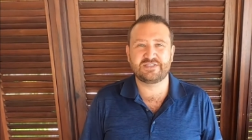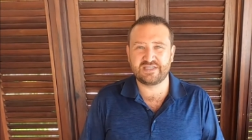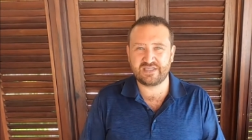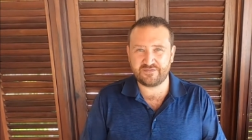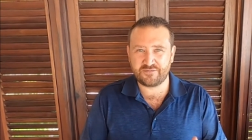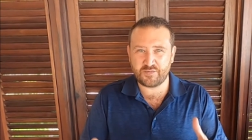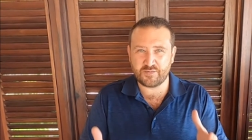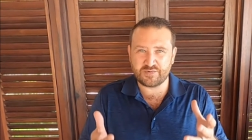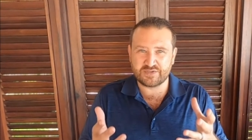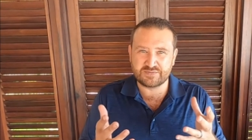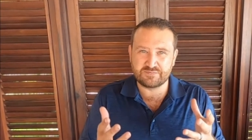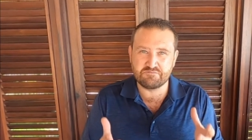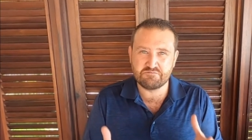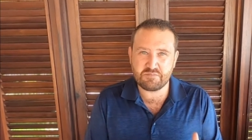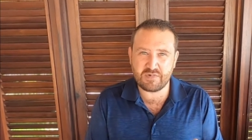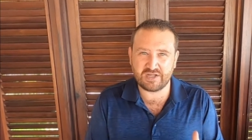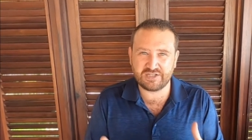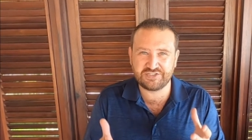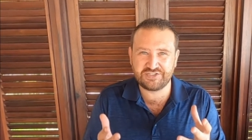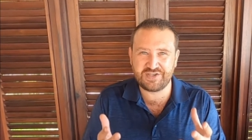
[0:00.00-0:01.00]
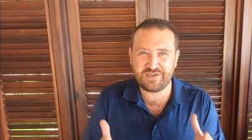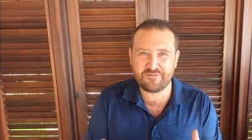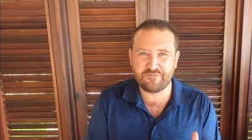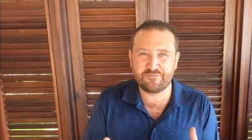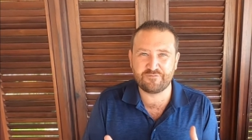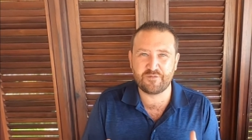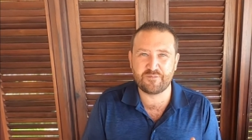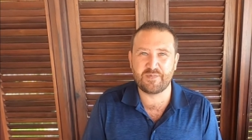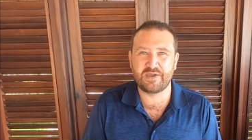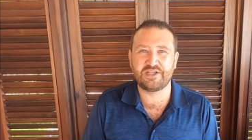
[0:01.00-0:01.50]
to give you as much
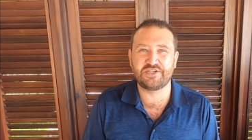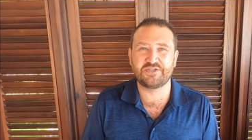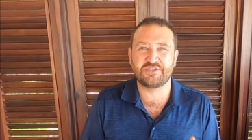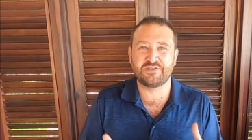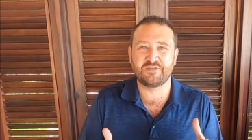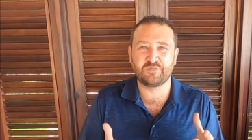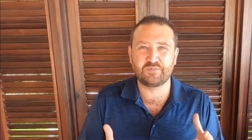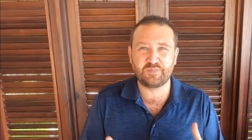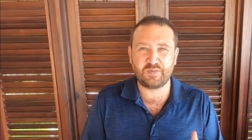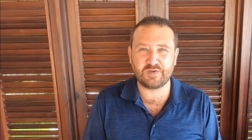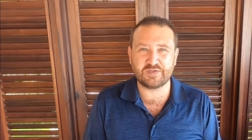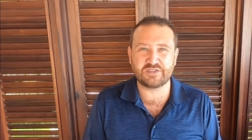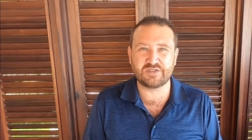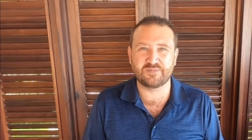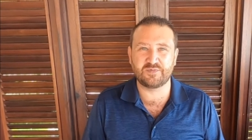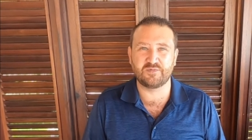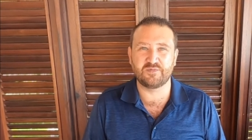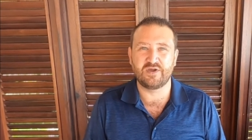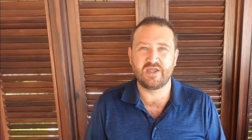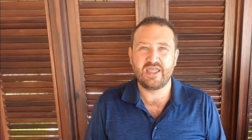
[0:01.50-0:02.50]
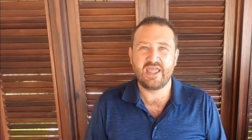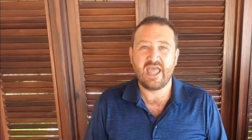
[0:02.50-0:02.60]
information as possible,